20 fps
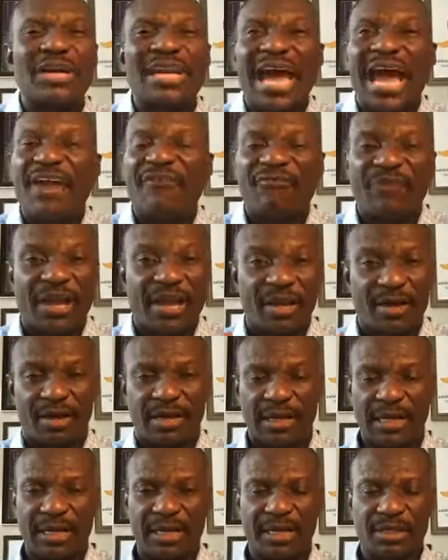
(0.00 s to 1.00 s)
life and
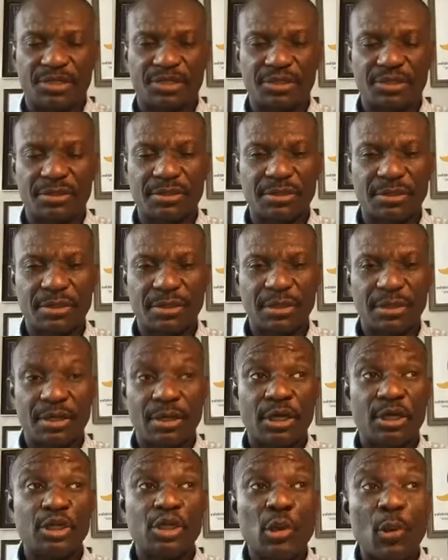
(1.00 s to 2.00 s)
godliness,
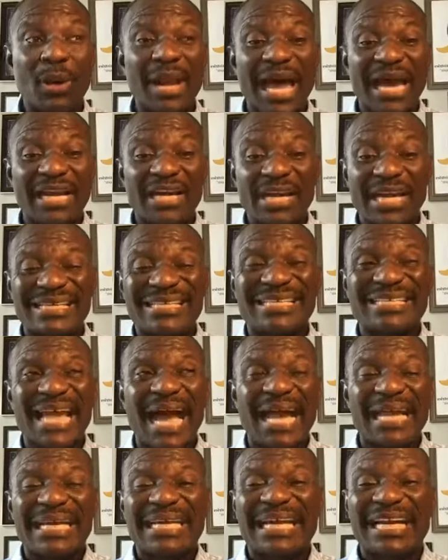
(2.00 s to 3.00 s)
you will
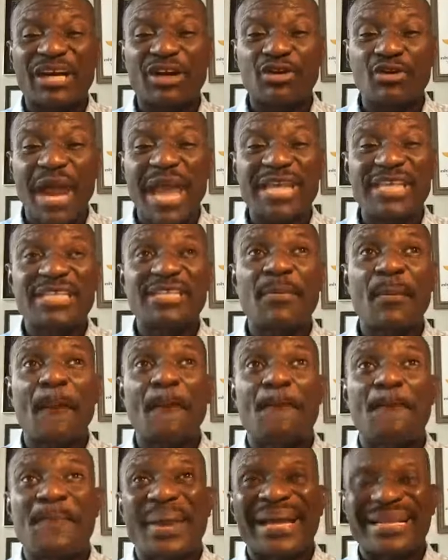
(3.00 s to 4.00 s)
understand grace
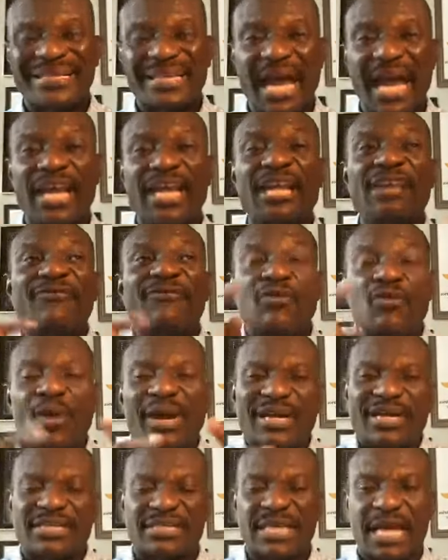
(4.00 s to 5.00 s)
better if you
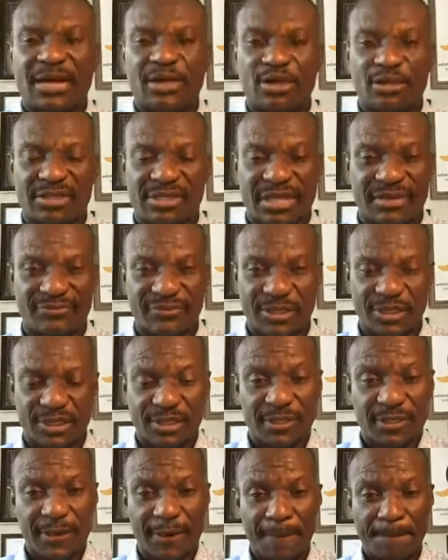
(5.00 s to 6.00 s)
understand your
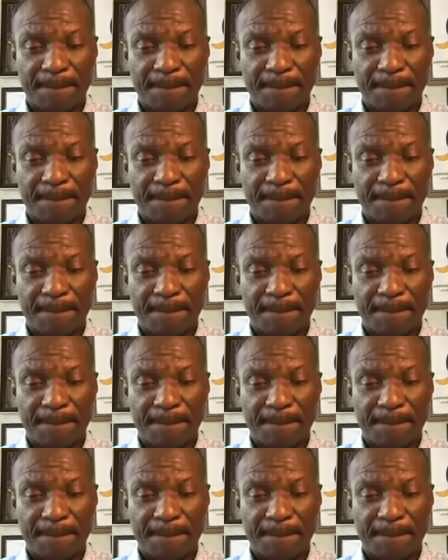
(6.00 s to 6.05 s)
salvation.